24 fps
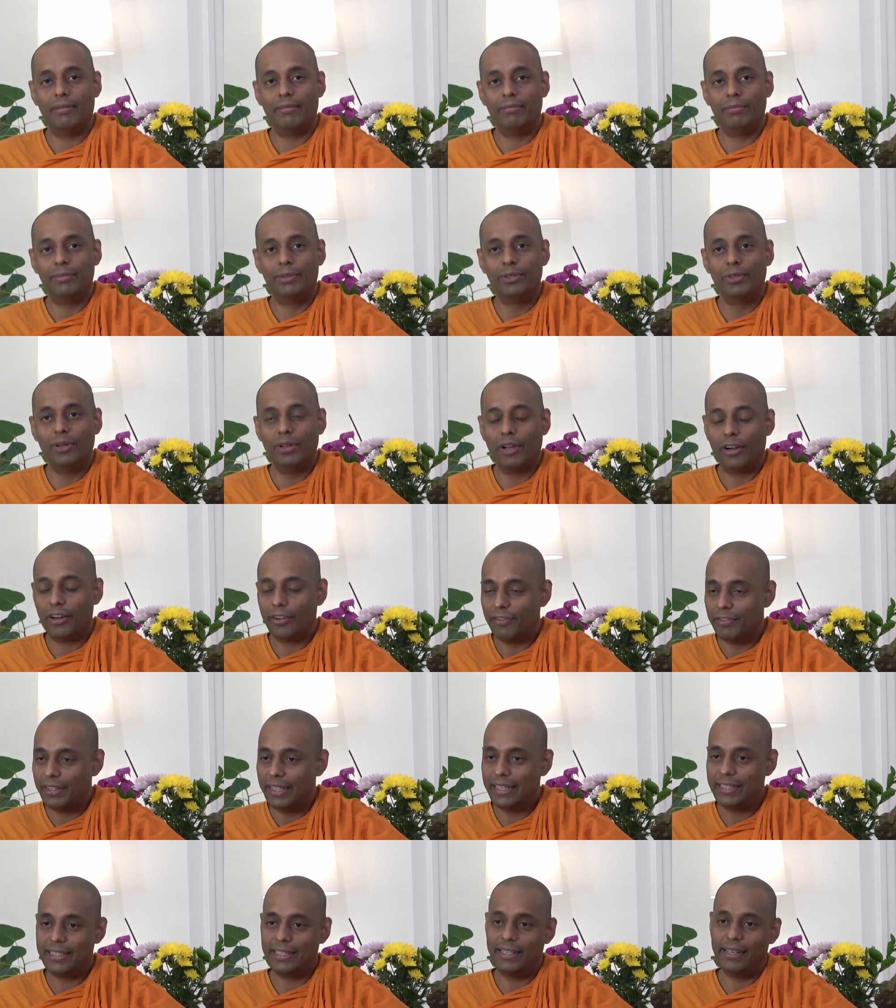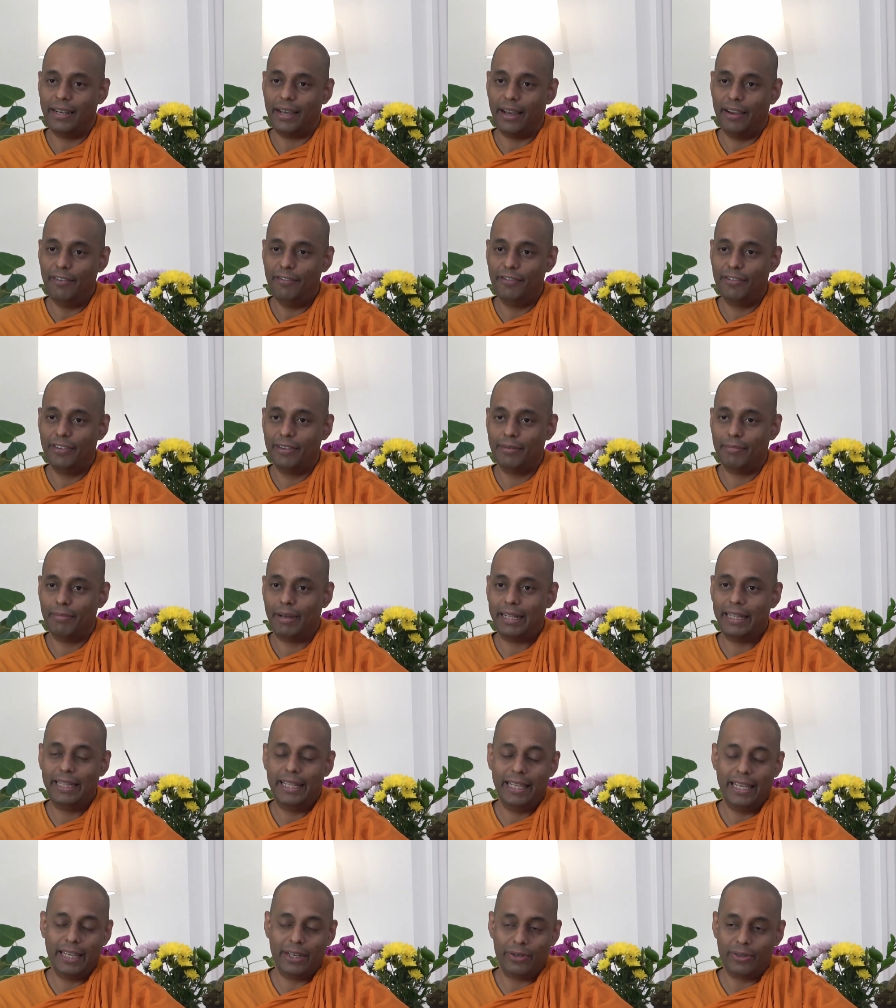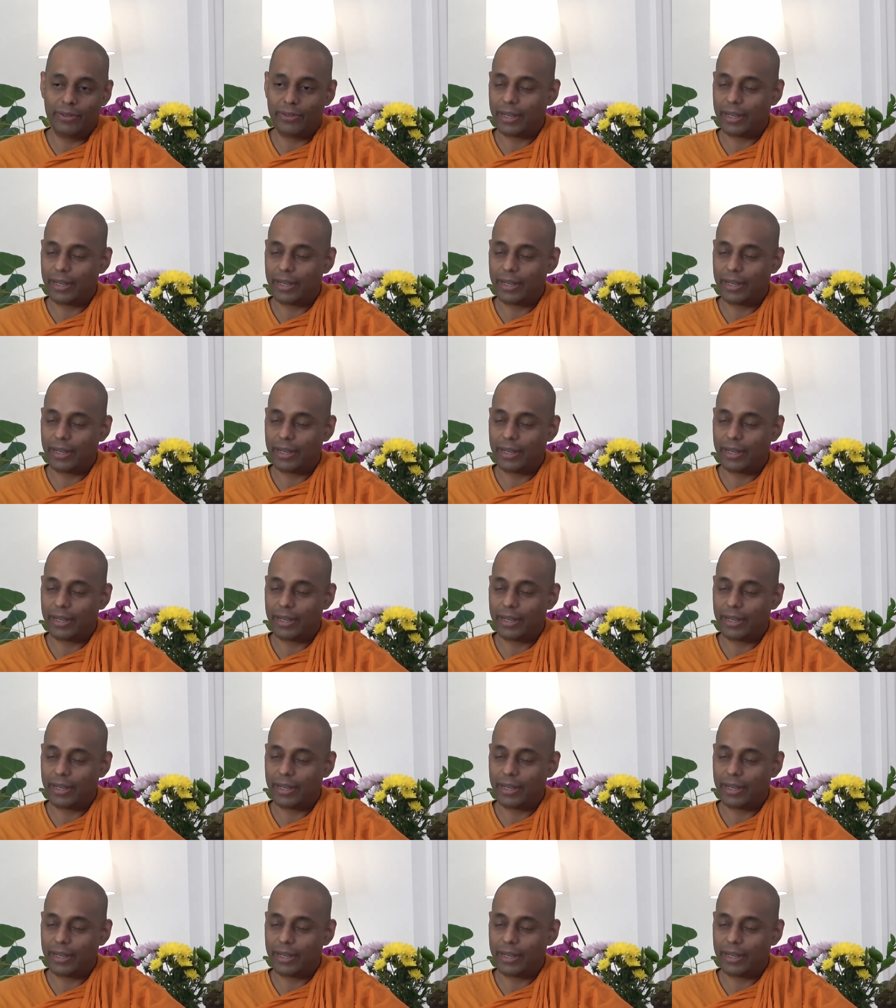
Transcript: do a lot of things in life, but they